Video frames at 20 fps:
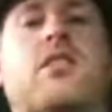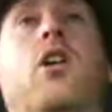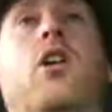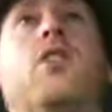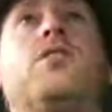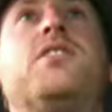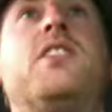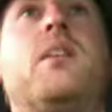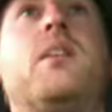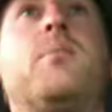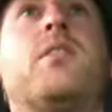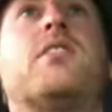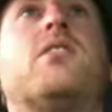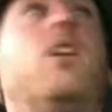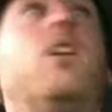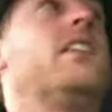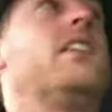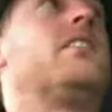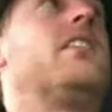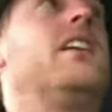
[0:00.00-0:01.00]
concept, this
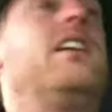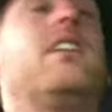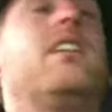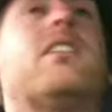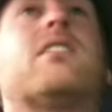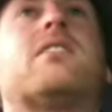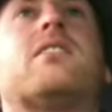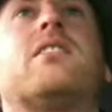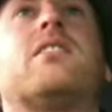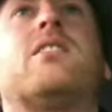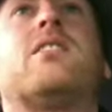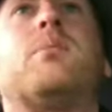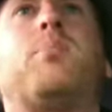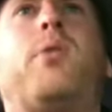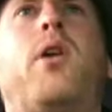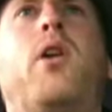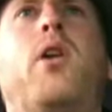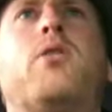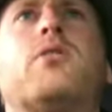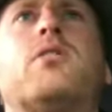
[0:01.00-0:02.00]
idea, this
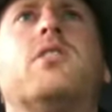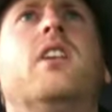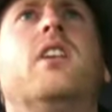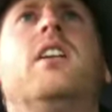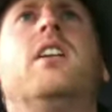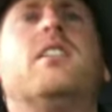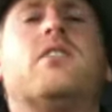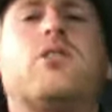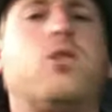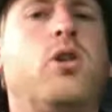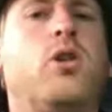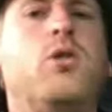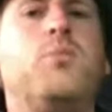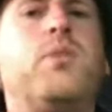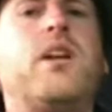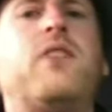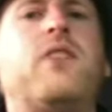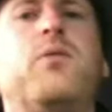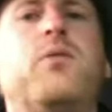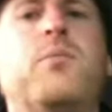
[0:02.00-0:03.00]
approach, it's too
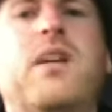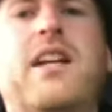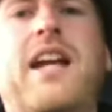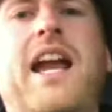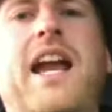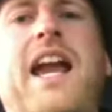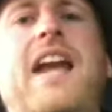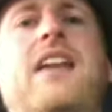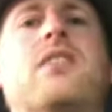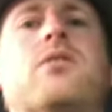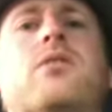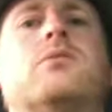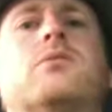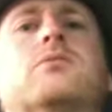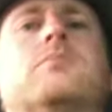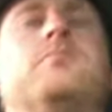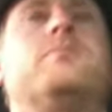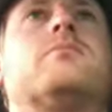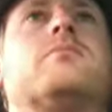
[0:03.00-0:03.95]
big for me to handle.